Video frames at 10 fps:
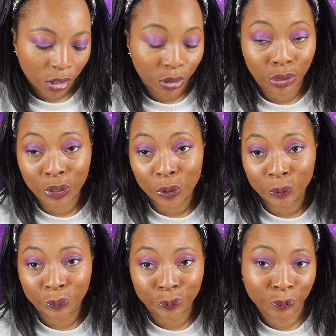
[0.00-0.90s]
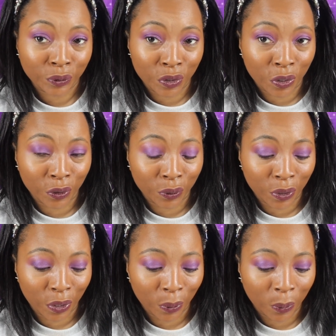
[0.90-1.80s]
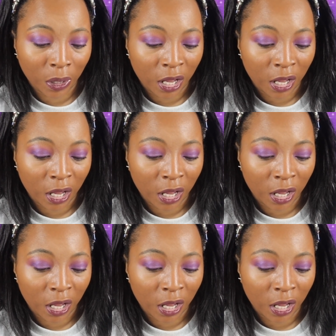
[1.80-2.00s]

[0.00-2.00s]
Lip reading: So there you go.